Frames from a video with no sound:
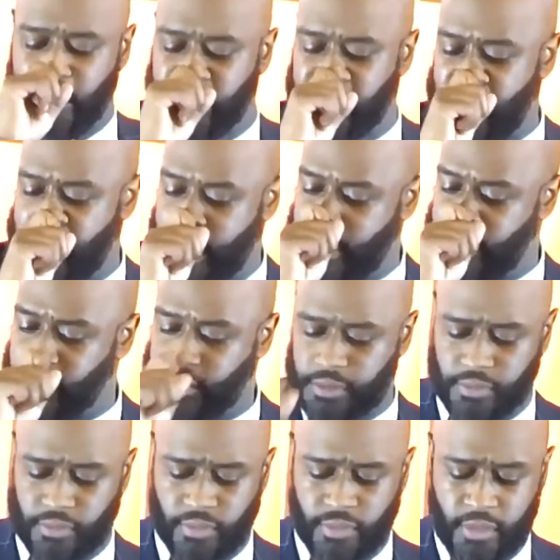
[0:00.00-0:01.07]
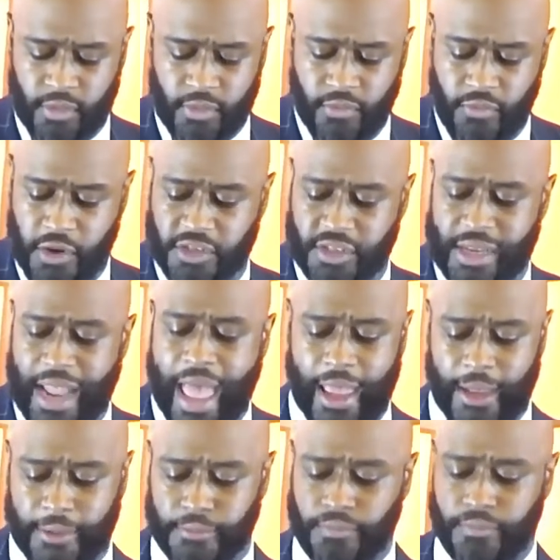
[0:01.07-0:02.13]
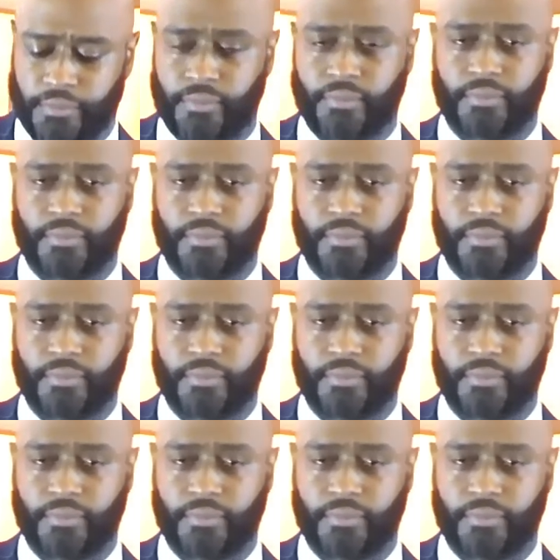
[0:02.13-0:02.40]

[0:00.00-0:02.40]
the next verse says. Verse 9.